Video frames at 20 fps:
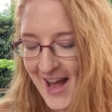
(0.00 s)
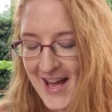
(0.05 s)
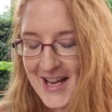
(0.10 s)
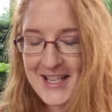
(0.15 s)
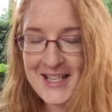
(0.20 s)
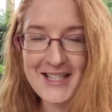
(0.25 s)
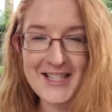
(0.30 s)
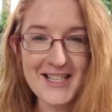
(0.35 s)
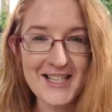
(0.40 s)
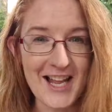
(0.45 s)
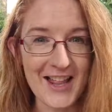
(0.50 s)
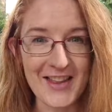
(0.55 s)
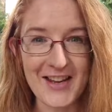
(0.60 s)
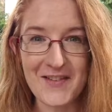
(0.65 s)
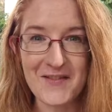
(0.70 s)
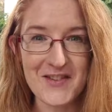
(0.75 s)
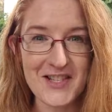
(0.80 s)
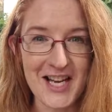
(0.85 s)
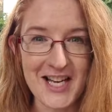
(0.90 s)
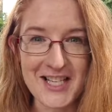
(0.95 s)
Just another
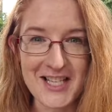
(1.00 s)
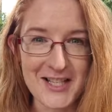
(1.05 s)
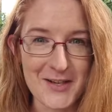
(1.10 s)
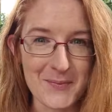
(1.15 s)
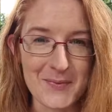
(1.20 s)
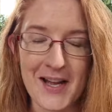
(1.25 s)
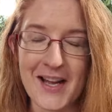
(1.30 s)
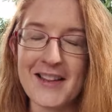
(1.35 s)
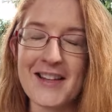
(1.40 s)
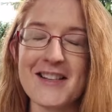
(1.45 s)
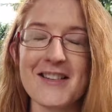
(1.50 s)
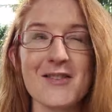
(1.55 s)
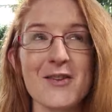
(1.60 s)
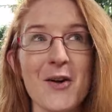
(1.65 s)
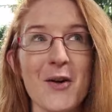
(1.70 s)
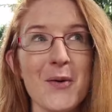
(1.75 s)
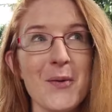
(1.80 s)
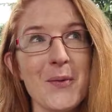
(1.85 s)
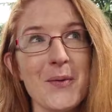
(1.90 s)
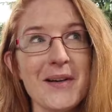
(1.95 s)
invitation to play that's
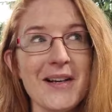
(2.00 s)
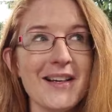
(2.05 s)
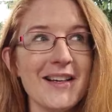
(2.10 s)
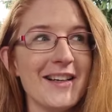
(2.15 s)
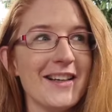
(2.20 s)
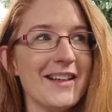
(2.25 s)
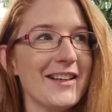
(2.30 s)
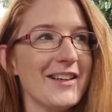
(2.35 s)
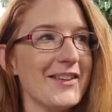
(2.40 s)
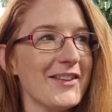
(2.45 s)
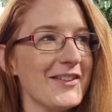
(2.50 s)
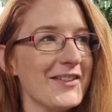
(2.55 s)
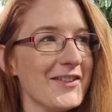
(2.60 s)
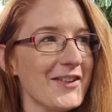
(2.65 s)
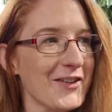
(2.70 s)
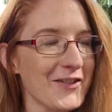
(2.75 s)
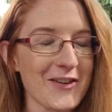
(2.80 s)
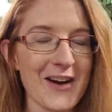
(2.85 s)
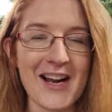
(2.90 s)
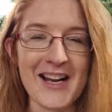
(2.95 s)
so
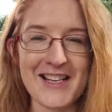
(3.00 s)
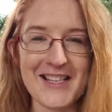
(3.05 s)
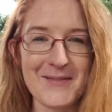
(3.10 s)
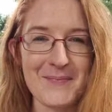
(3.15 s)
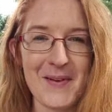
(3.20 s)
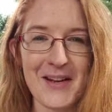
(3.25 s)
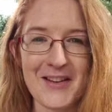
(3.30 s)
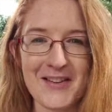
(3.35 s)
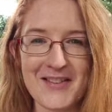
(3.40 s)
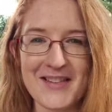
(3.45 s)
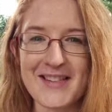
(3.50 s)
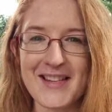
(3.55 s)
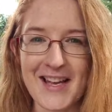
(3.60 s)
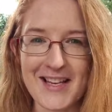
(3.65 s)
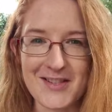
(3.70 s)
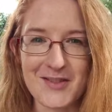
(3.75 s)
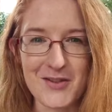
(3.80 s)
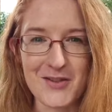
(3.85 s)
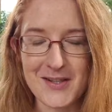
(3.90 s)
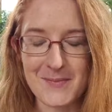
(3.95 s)
great, because they
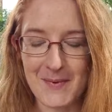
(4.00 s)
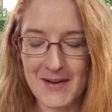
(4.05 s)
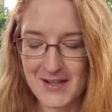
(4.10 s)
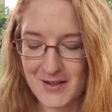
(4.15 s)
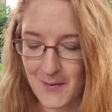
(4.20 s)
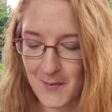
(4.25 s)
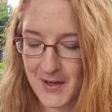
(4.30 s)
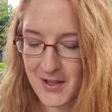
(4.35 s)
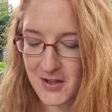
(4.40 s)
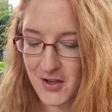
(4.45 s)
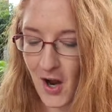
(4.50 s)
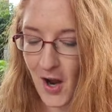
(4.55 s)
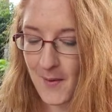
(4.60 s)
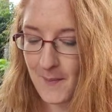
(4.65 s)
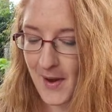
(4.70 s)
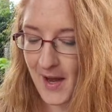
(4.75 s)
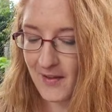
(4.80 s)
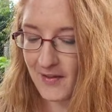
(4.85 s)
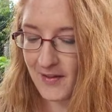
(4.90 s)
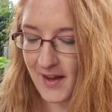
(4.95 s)
do spend so much time
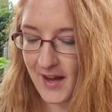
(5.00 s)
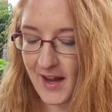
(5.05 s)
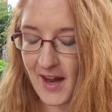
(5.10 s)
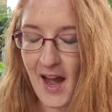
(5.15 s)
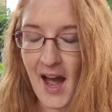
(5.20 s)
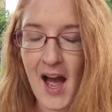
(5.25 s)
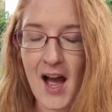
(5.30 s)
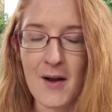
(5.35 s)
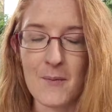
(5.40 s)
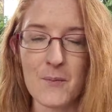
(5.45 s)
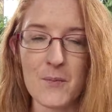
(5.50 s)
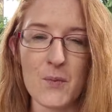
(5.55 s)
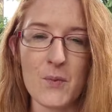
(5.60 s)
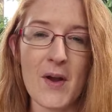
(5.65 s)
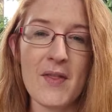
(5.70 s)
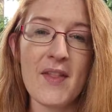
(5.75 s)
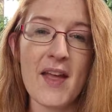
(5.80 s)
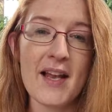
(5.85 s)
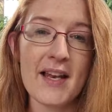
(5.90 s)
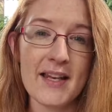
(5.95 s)
out there.
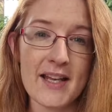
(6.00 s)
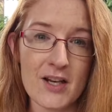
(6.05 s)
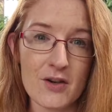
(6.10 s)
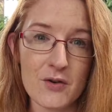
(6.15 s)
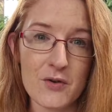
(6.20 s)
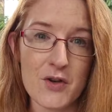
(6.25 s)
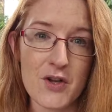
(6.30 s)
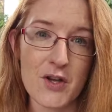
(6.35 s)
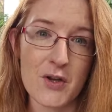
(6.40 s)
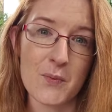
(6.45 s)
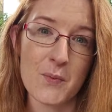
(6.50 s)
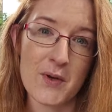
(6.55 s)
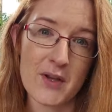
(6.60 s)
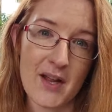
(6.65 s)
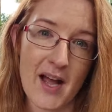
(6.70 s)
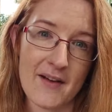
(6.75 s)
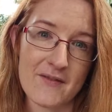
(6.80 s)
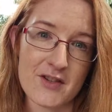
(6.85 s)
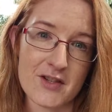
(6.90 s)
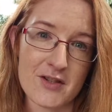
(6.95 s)
When they're little, you will
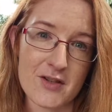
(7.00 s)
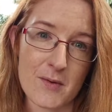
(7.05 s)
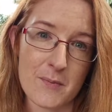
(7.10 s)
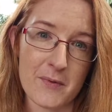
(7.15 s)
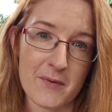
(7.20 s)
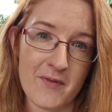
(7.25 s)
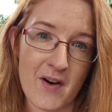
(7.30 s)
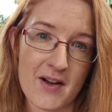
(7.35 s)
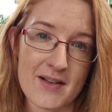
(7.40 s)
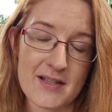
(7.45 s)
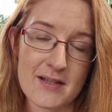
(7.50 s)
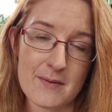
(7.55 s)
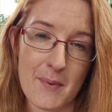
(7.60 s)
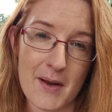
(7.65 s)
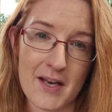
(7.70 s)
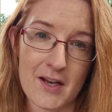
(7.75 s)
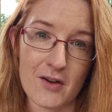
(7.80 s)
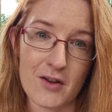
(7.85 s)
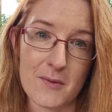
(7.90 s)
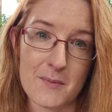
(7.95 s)
have to supervise
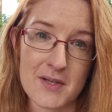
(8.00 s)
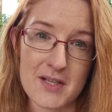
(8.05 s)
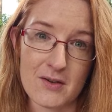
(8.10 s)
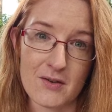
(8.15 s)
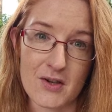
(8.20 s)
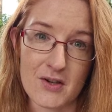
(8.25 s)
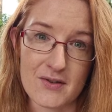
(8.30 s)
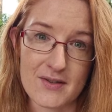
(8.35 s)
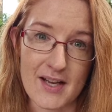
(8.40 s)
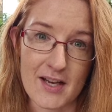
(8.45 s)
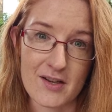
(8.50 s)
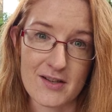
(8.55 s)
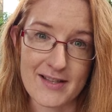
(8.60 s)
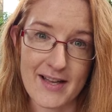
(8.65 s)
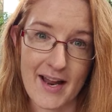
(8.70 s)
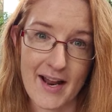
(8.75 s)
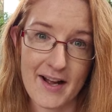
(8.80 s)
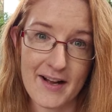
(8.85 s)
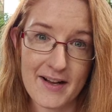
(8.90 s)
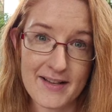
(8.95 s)
depending on the materials that you
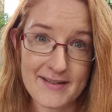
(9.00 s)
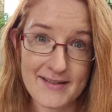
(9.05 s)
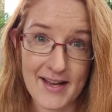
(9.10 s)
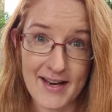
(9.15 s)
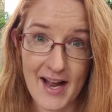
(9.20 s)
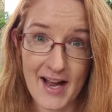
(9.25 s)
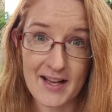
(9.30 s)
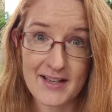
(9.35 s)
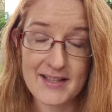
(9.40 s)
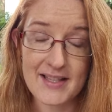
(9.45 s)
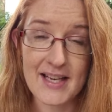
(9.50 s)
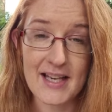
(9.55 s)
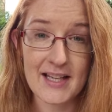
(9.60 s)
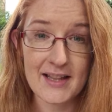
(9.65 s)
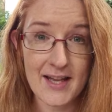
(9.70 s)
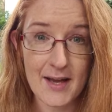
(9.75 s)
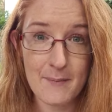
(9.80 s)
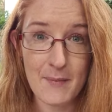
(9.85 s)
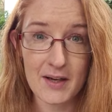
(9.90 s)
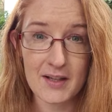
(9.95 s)
set out in
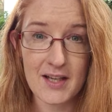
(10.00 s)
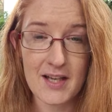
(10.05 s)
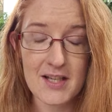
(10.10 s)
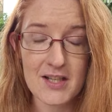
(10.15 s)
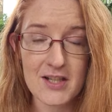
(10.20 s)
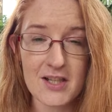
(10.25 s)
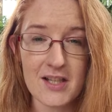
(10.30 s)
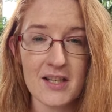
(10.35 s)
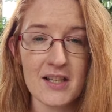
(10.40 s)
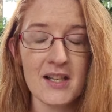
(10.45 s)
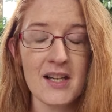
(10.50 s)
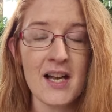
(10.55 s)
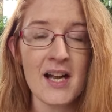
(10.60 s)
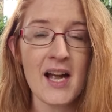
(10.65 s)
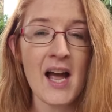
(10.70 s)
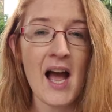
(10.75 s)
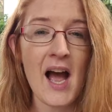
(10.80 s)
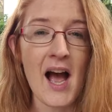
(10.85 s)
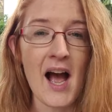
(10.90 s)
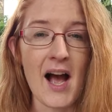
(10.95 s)
their mud kitchen.
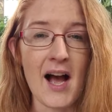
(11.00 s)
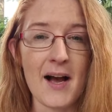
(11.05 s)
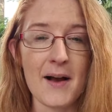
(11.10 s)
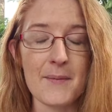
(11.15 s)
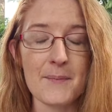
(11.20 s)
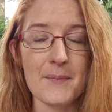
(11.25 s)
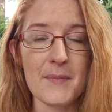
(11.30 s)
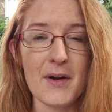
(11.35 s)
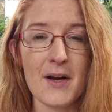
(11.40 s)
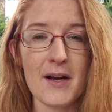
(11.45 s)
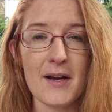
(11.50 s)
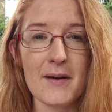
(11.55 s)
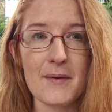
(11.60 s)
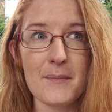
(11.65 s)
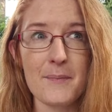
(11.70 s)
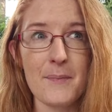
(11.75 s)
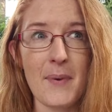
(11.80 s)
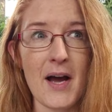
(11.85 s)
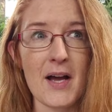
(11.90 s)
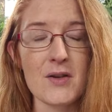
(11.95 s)

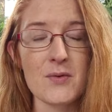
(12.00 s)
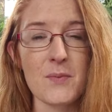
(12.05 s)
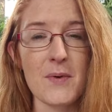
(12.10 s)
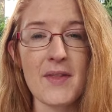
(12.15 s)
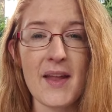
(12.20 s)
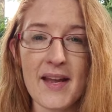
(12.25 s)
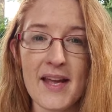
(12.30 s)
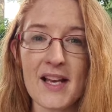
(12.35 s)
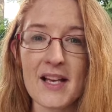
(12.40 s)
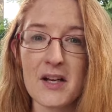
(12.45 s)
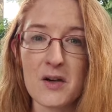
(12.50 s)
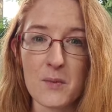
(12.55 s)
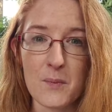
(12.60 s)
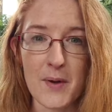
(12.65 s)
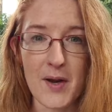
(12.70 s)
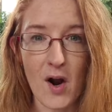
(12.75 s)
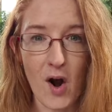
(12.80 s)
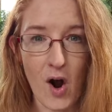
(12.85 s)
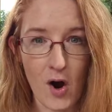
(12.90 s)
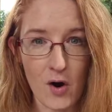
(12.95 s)
But when they get a little
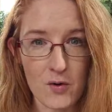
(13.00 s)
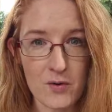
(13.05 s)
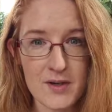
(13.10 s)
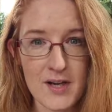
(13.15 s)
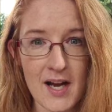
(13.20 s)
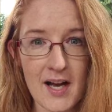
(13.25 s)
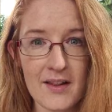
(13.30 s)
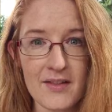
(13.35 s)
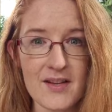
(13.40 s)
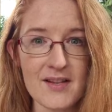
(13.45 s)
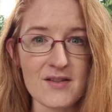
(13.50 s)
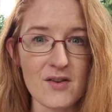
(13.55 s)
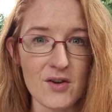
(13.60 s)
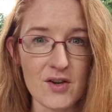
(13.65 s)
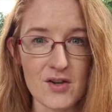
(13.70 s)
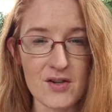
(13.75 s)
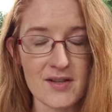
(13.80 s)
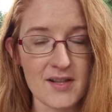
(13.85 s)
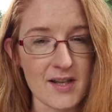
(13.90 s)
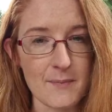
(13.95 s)
bit older, they're so
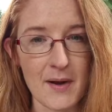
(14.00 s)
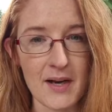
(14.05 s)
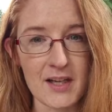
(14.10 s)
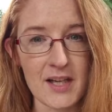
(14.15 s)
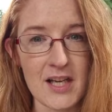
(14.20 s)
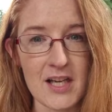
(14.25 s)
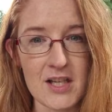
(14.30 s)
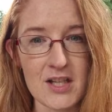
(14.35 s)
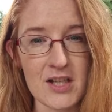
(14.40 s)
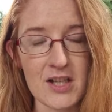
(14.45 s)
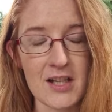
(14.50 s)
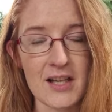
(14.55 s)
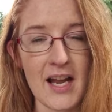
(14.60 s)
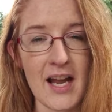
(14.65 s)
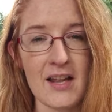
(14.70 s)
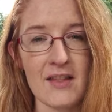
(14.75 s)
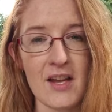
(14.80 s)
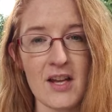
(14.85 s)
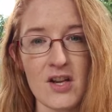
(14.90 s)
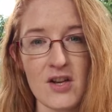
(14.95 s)
used to the mud kitchen
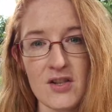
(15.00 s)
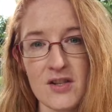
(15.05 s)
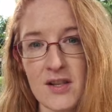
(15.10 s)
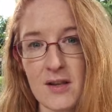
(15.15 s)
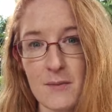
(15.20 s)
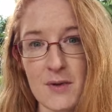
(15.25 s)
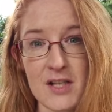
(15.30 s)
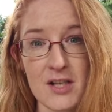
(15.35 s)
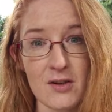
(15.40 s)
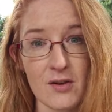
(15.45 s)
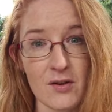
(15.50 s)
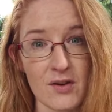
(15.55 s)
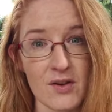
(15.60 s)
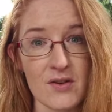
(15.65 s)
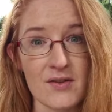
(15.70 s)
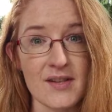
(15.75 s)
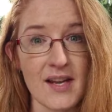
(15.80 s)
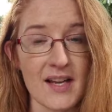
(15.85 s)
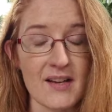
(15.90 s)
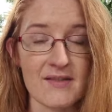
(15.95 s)
and they're used to the
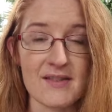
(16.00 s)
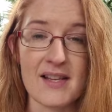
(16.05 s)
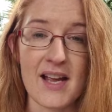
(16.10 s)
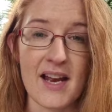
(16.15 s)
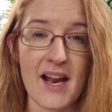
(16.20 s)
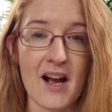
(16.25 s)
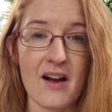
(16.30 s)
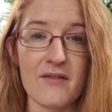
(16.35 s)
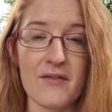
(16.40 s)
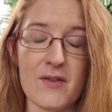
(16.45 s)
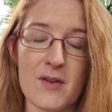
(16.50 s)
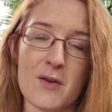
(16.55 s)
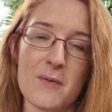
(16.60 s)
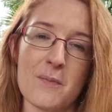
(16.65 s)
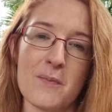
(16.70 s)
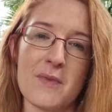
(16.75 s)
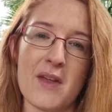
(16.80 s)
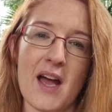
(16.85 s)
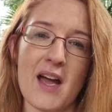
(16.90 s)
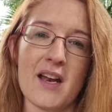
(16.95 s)
materials that you've set out for
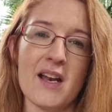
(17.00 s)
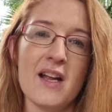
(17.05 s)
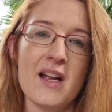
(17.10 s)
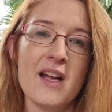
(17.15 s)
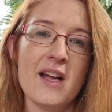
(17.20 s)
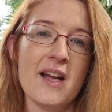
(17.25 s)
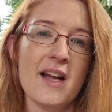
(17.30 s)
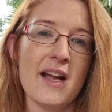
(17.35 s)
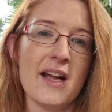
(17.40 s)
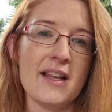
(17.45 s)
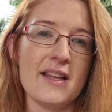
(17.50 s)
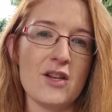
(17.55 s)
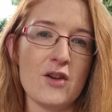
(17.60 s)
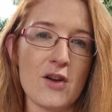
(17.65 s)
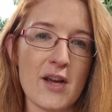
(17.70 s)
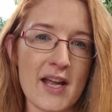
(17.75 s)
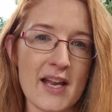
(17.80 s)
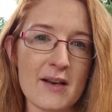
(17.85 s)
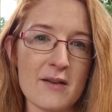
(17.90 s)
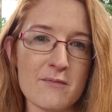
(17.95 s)
them that you
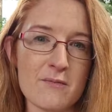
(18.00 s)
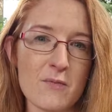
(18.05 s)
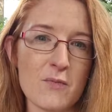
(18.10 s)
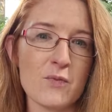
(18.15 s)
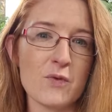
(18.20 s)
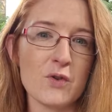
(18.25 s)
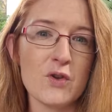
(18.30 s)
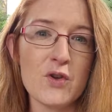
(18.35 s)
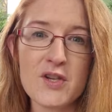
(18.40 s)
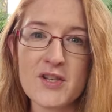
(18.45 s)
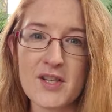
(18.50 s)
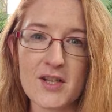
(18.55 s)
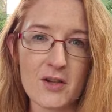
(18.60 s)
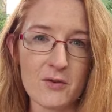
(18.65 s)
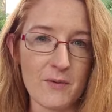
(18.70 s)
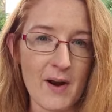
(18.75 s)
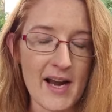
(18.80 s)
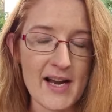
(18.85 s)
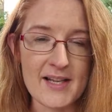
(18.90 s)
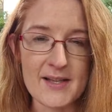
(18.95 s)
can loosen the
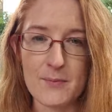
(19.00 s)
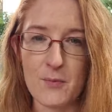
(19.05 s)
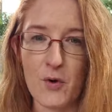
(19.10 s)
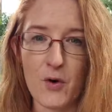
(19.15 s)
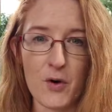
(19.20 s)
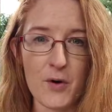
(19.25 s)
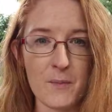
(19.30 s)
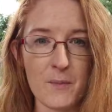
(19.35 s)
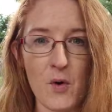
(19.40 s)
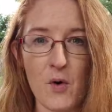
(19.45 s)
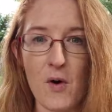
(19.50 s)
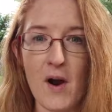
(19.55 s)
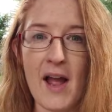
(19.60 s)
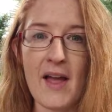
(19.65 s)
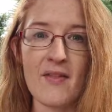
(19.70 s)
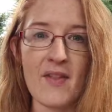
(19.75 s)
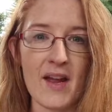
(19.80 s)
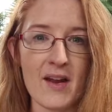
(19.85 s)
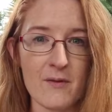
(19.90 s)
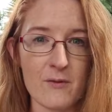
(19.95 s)
reins more and more,
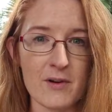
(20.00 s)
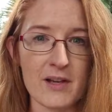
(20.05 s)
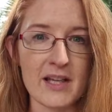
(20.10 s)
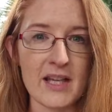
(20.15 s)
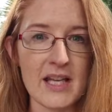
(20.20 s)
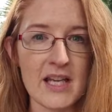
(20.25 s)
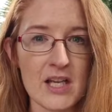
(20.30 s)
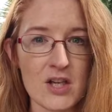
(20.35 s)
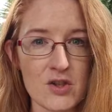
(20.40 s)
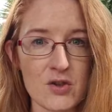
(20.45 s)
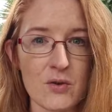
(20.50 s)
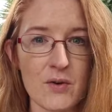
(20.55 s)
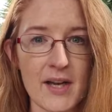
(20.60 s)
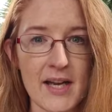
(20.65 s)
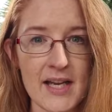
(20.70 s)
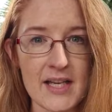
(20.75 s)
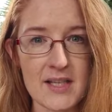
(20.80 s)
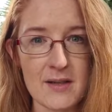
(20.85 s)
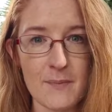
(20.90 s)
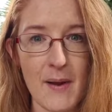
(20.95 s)
and they really enjoy
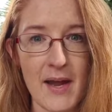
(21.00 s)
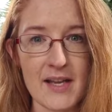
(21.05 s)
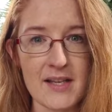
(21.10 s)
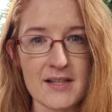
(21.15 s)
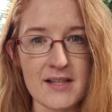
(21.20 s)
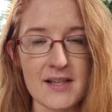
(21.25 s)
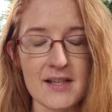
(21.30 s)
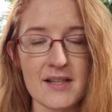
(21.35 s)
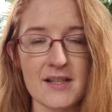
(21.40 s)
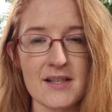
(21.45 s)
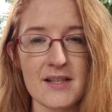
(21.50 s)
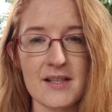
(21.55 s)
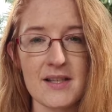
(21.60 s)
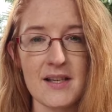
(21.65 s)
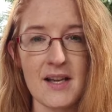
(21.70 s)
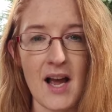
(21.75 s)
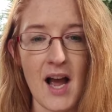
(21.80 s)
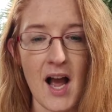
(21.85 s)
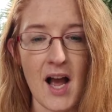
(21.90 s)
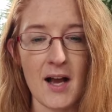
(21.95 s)
independent,
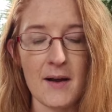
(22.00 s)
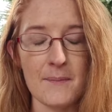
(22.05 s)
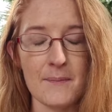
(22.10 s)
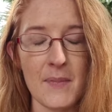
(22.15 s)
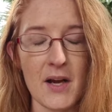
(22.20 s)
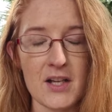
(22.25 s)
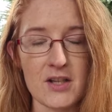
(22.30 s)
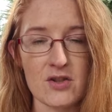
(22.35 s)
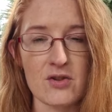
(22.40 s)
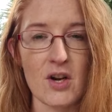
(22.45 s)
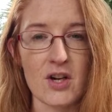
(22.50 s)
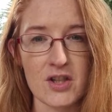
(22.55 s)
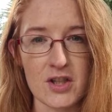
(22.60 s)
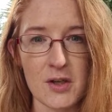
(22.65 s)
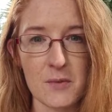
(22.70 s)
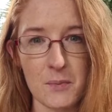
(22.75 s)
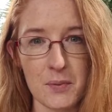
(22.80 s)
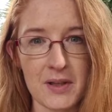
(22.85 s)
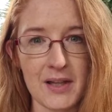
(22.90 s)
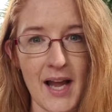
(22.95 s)

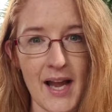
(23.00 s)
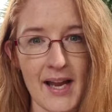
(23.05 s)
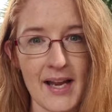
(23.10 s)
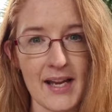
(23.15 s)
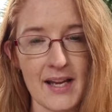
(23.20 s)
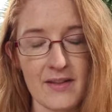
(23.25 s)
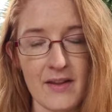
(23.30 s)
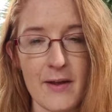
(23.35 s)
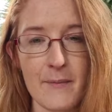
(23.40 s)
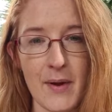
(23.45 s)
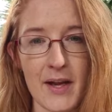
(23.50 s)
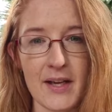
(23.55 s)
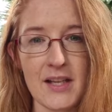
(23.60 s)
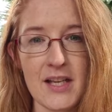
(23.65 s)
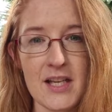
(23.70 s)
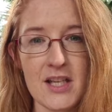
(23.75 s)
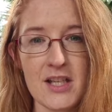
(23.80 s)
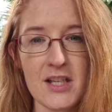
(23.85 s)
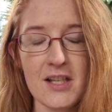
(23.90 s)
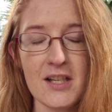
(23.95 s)
unstructured play in their mud
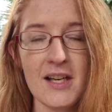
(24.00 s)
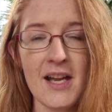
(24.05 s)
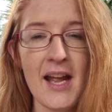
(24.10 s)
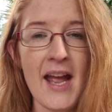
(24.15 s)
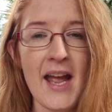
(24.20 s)
kitchen.